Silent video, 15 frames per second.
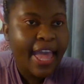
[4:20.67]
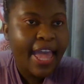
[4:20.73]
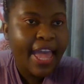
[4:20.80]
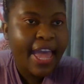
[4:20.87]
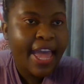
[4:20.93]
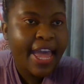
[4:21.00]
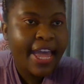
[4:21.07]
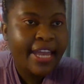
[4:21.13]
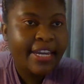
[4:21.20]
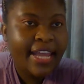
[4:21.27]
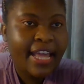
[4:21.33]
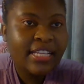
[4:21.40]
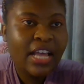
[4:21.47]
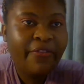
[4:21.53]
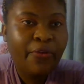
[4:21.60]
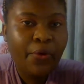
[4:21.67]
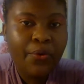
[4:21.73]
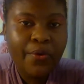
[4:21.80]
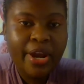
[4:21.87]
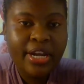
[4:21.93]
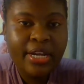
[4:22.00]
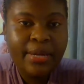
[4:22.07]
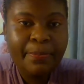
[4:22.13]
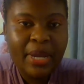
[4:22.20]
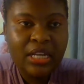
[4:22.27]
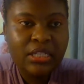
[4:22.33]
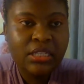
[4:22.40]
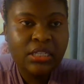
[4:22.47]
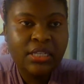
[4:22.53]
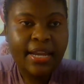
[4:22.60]
And as I've already
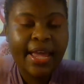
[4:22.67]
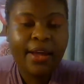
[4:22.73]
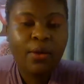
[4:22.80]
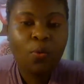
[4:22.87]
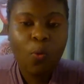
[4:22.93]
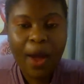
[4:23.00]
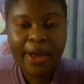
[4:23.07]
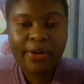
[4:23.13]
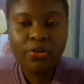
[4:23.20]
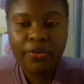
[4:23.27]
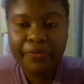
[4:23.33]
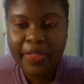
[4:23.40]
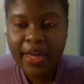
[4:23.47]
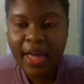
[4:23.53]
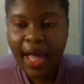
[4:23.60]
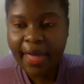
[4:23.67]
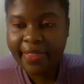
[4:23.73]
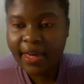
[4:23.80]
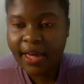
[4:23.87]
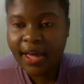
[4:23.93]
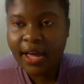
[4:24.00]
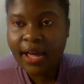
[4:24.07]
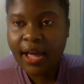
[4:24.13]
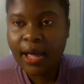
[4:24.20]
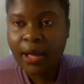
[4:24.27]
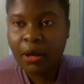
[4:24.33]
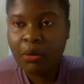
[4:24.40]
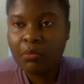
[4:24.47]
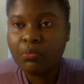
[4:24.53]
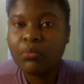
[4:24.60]
mentioned, like one of the other
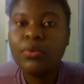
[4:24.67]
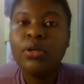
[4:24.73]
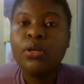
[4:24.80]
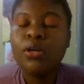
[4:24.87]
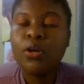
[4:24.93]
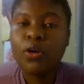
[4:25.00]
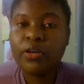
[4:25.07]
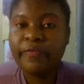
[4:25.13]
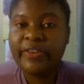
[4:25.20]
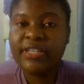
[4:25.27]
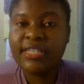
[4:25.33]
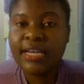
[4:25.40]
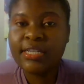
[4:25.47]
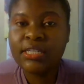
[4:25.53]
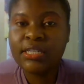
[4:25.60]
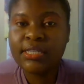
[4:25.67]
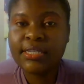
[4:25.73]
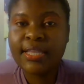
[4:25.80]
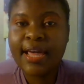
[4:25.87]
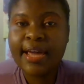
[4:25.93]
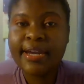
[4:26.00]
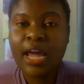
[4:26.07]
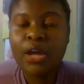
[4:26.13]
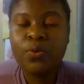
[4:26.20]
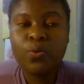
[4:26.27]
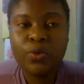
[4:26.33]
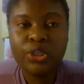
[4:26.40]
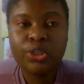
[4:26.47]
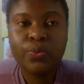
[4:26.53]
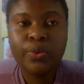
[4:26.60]
um, conversations that I
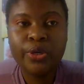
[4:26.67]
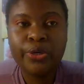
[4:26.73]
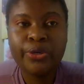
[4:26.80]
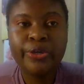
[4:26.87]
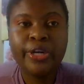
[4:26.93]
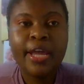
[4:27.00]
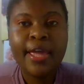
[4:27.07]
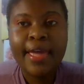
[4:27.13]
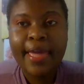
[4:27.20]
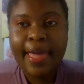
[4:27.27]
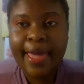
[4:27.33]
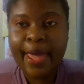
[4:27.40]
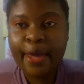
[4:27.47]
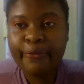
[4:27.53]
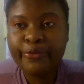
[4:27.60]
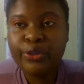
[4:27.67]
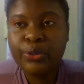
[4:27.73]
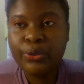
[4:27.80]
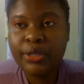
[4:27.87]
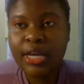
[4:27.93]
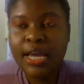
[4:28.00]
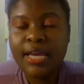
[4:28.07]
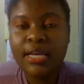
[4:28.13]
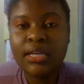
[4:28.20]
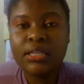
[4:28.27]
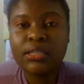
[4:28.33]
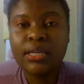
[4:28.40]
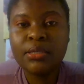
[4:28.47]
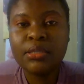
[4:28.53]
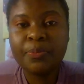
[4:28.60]
wish we could have today
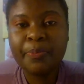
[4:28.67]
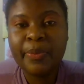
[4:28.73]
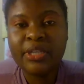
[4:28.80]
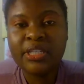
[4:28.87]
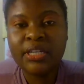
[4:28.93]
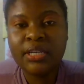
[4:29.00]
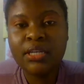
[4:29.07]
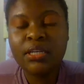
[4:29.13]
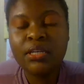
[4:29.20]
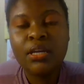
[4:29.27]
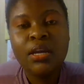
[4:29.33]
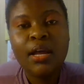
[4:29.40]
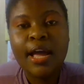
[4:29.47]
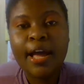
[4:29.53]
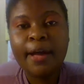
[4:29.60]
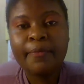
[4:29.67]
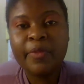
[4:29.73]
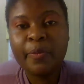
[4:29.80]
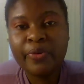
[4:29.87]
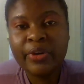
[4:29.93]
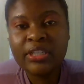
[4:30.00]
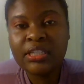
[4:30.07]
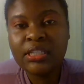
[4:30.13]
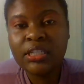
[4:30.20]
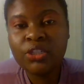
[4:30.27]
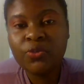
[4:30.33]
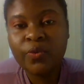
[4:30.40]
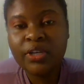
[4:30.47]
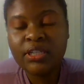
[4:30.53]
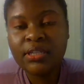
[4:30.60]
is especially um, the present
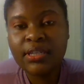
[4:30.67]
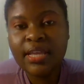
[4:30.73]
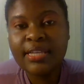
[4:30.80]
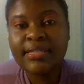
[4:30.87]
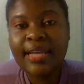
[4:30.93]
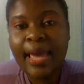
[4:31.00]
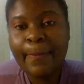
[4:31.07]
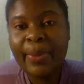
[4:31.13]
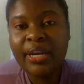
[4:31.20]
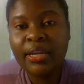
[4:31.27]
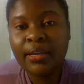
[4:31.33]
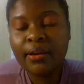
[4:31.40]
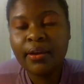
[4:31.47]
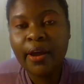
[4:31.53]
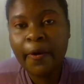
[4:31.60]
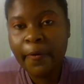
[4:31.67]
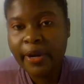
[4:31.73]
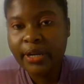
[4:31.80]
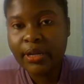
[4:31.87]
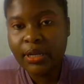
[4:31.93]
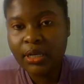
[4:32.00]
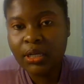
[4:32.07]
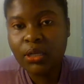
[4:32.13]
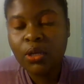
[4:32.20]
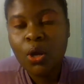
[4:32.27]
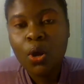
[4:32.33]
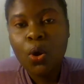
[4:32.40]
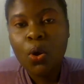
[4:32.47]
situation that's happening currently